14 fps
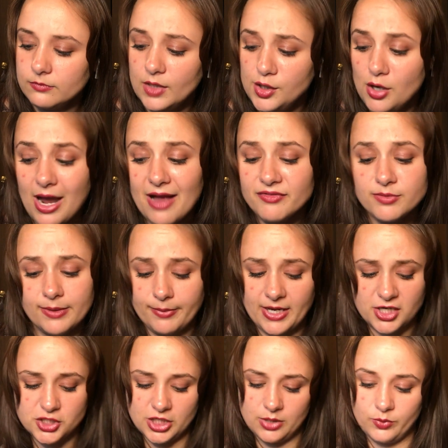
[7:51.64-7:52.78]
you have to be
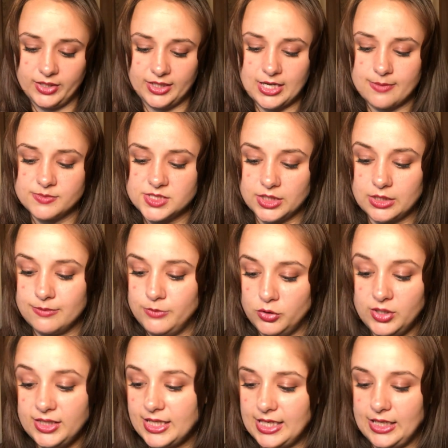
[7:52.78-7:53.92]
patient when it comes to
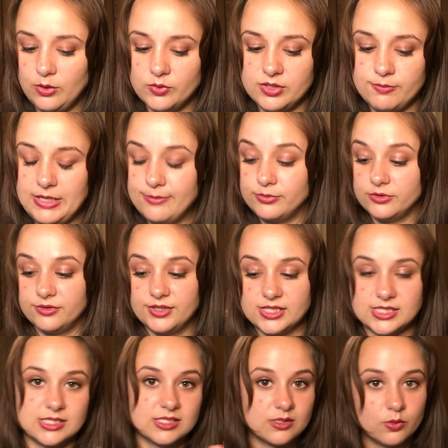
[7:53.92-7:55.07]
communicating with people.
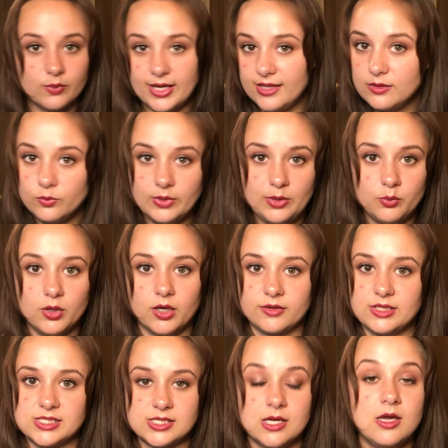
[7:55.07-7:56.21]
This is the way that we work.
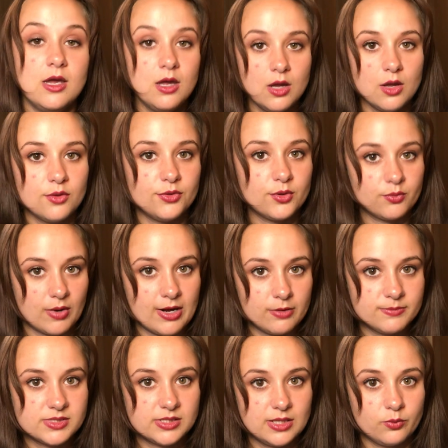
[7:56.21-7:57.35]
The
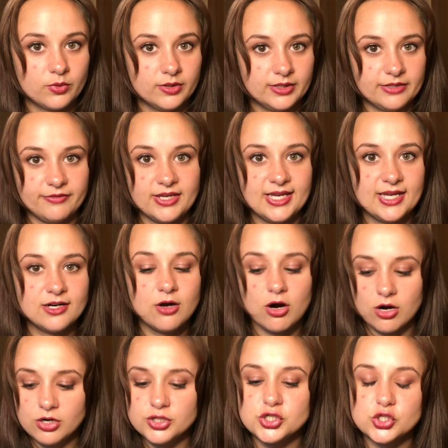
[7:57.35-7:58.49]
realms that we're living in
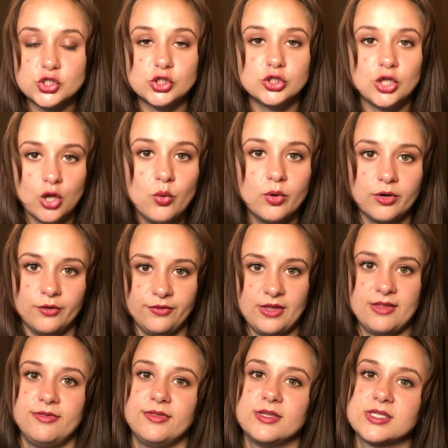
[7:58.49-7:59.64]
are slower
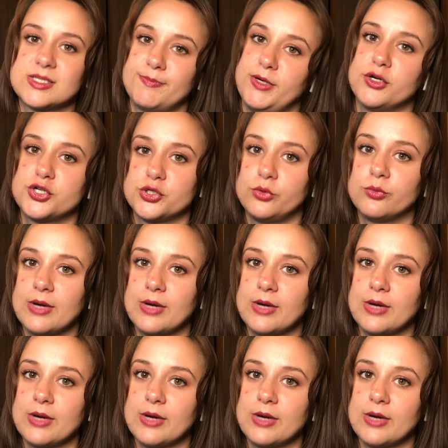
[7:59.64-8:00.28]
than the spiritual